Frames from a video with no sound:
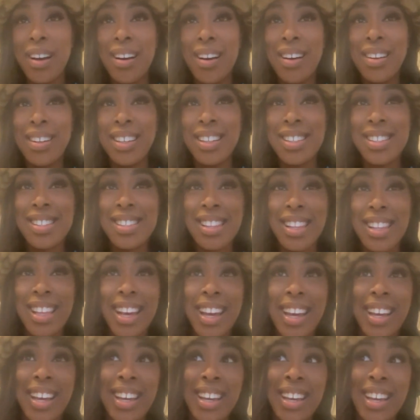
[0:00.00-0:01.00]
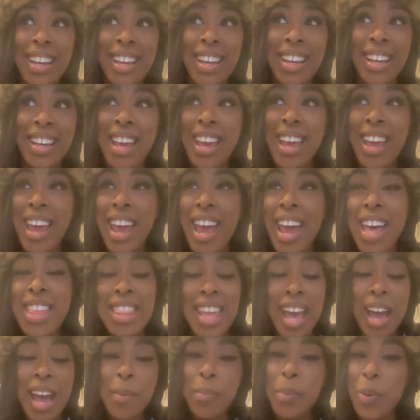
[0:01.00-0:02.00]
I mean, to be honest, like
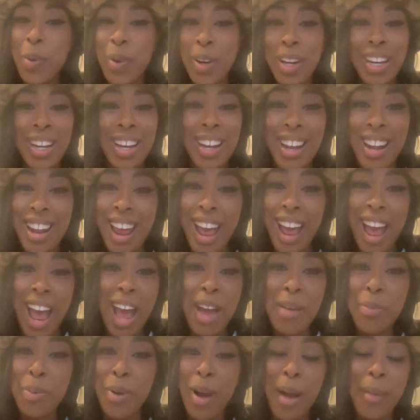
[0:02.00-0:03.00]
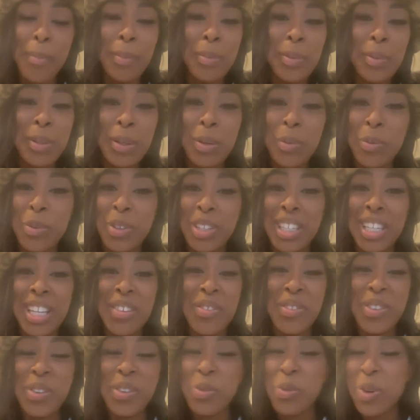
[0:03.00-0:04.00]
at that point, I
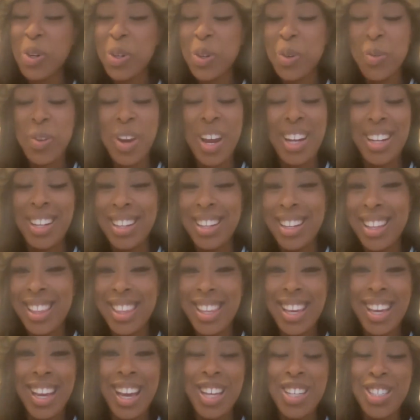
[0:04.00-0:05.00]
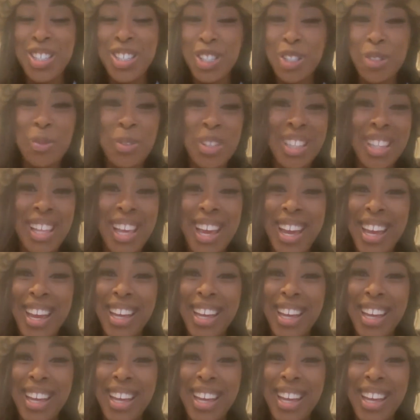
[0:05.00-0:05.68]
probably wouldn't even want to write anything.